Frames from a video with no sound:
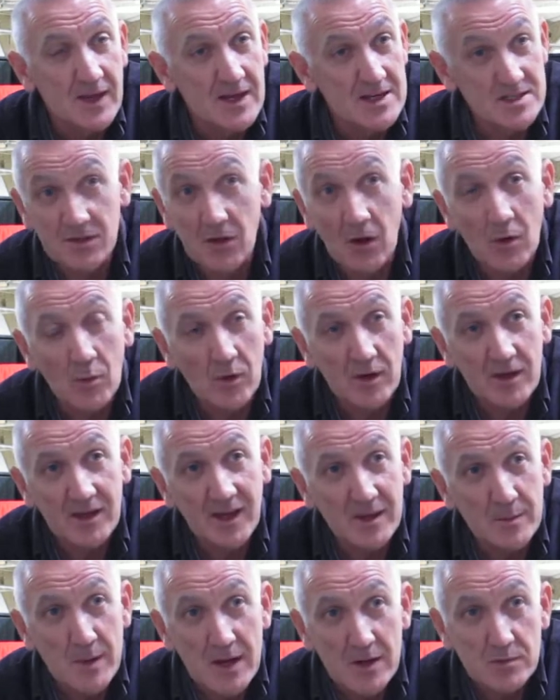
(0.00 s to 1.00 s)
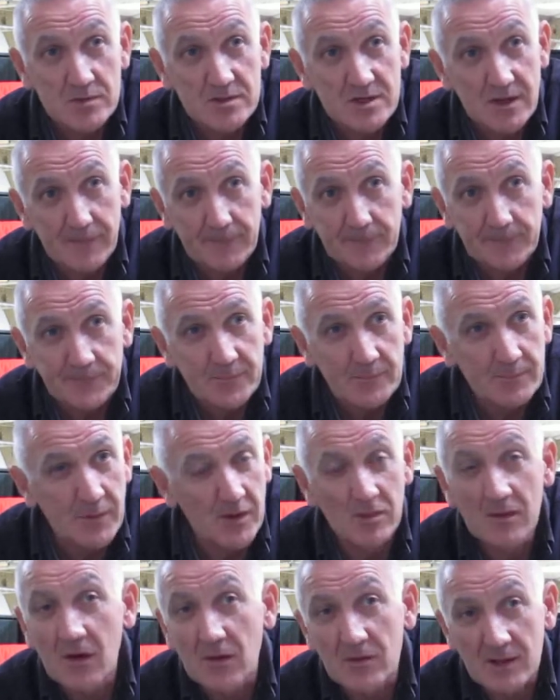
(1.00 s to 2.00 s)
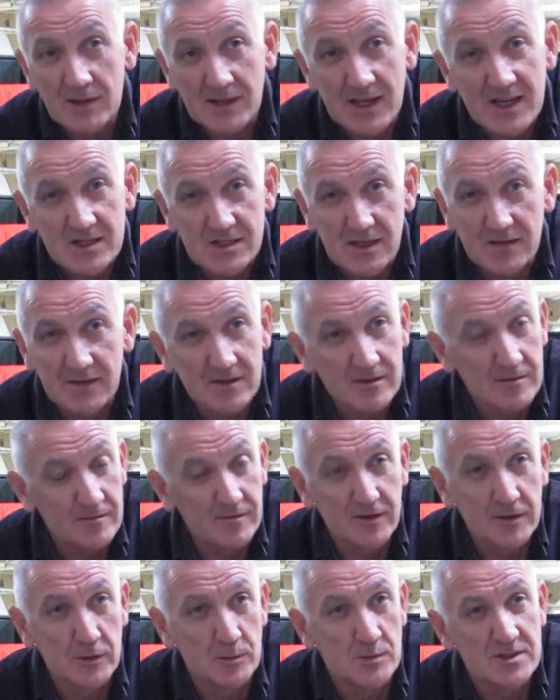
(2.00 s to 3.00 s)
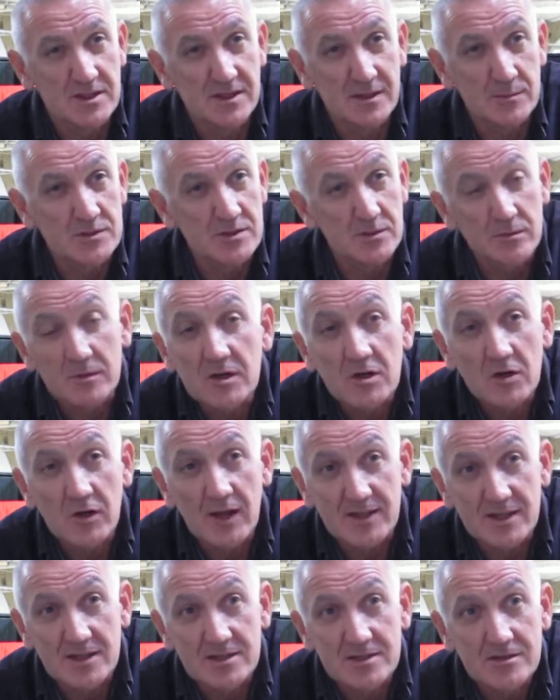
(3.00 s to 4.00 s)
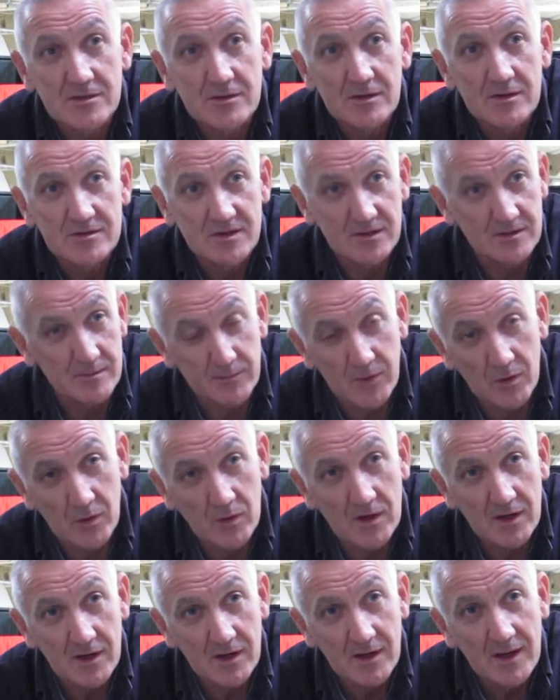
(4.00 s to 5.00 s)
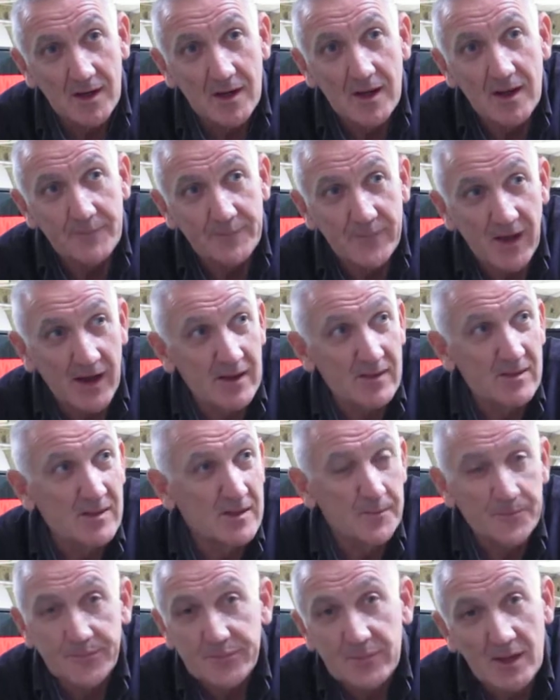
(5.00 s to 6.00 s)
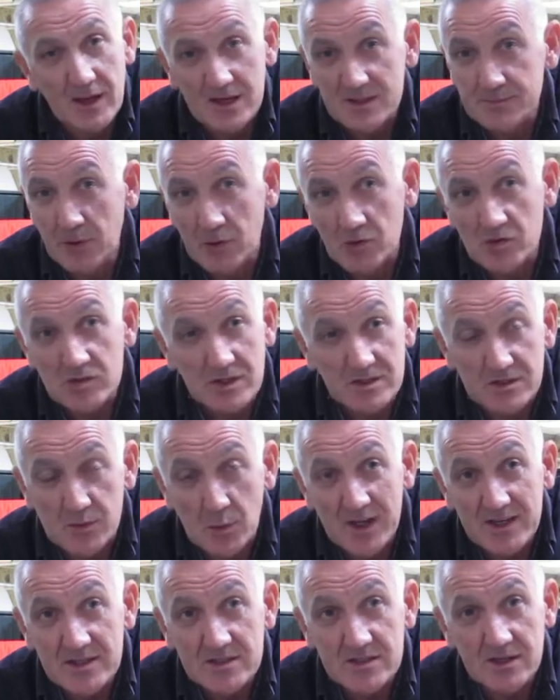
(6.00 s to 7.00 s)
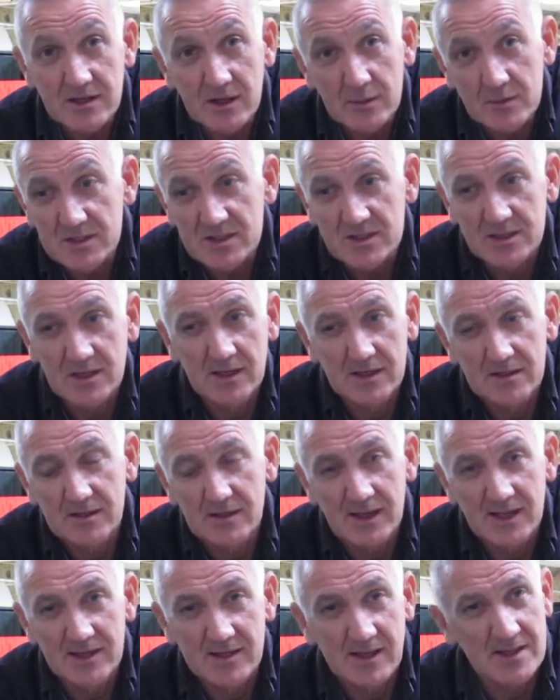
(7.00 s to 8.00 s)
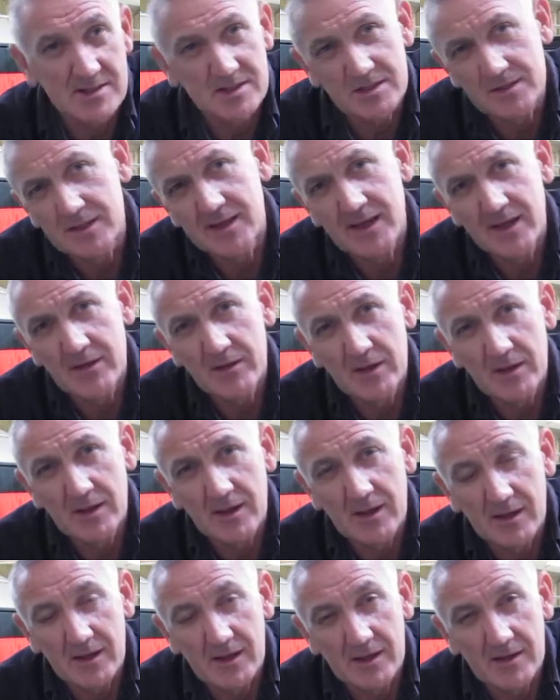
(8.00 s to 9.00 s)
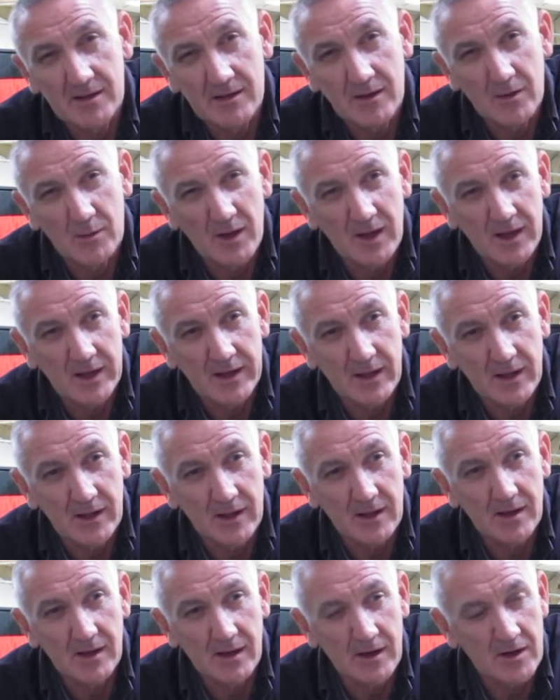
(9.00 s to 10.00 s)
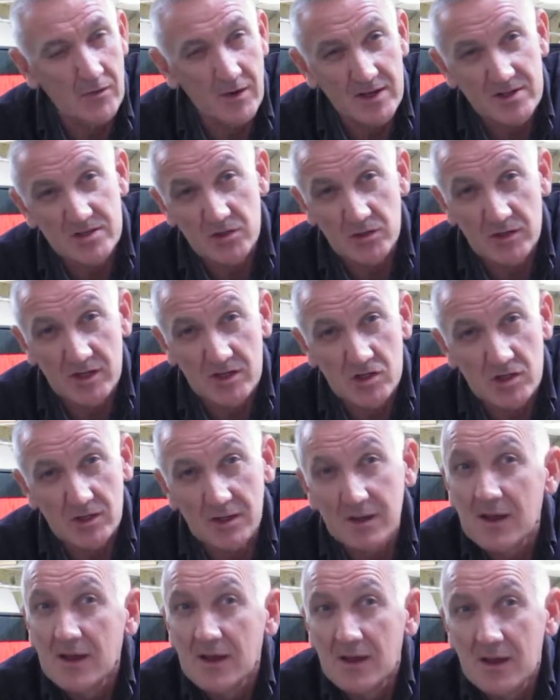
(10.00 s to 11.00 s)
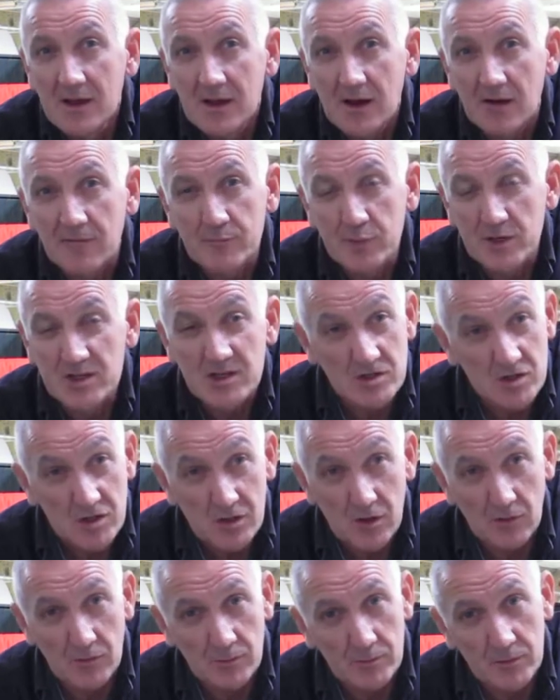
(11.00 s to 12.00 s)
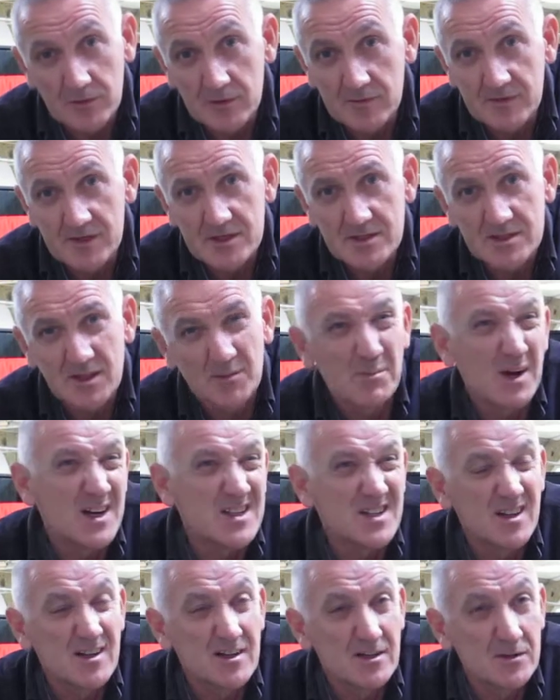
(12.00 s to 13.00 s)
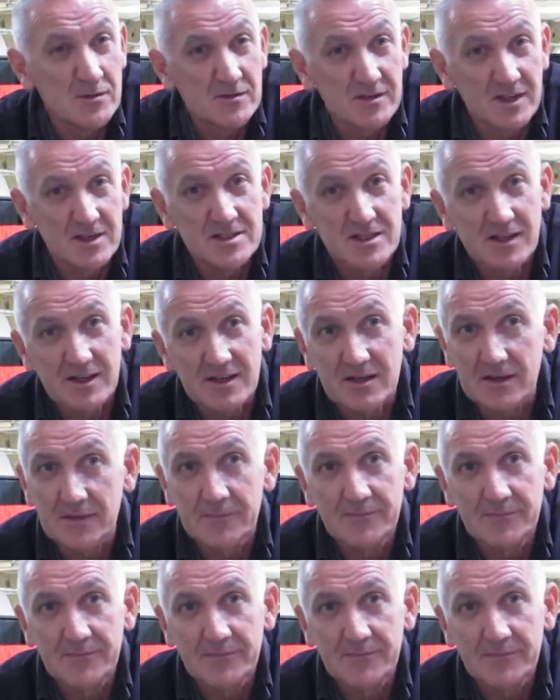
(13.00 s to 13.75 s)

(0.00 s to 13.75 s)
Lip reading: is not what came out. But nonetheless, I think the film is an absolute credit to the book. And has punched its weight, you know, it's there in a great tradition of British cult movies that might include things like